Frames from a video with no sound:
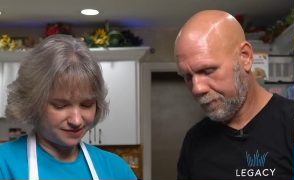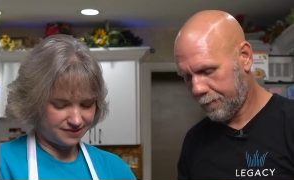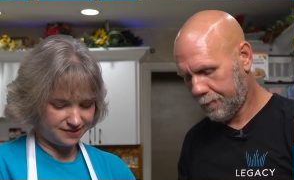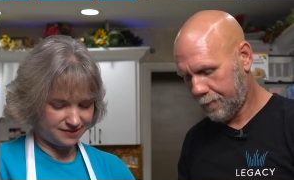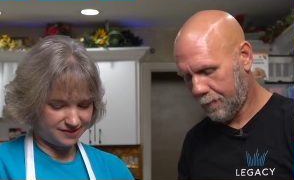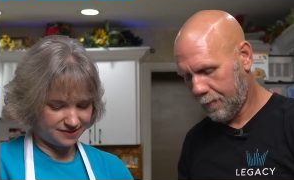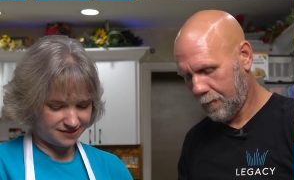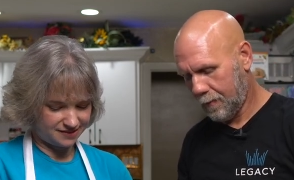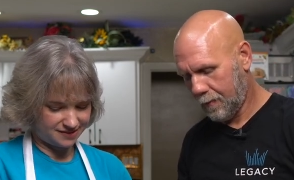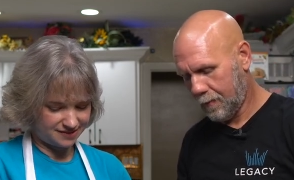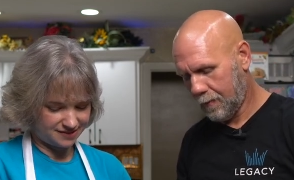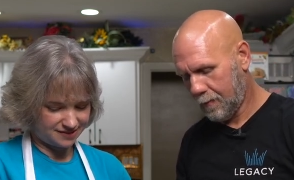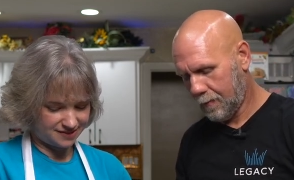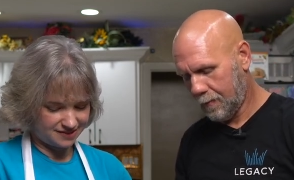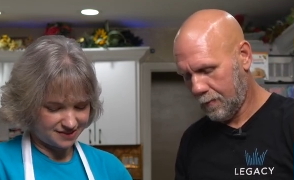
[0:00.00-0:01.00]

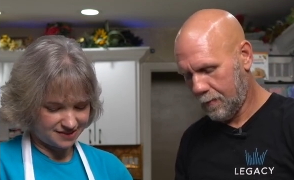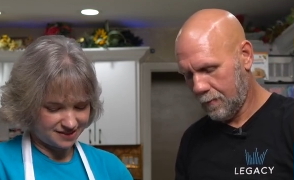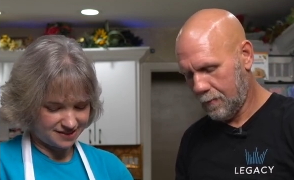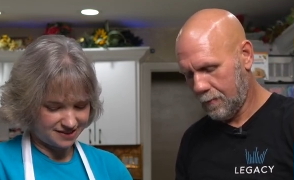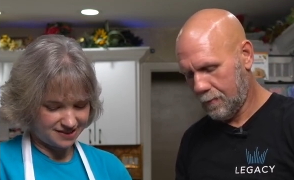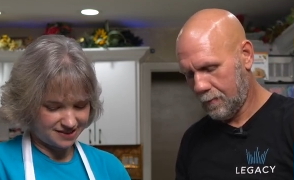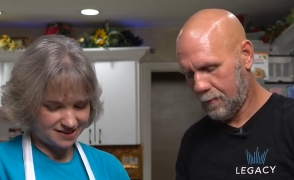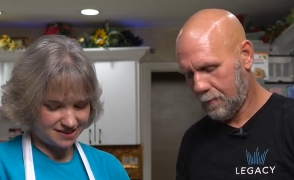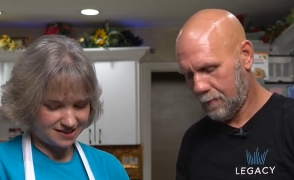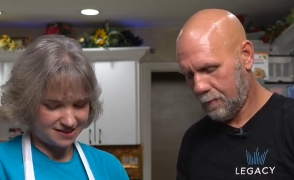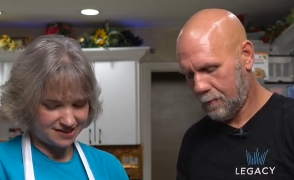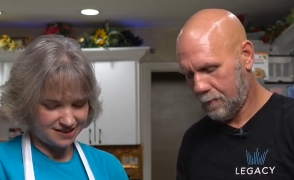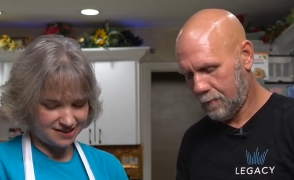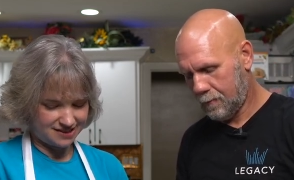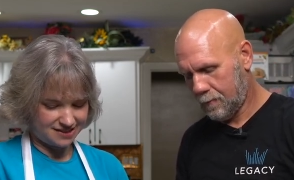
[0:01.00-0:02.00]

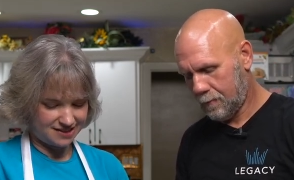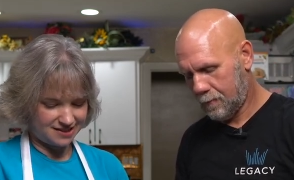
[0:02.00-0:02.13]
[no speech]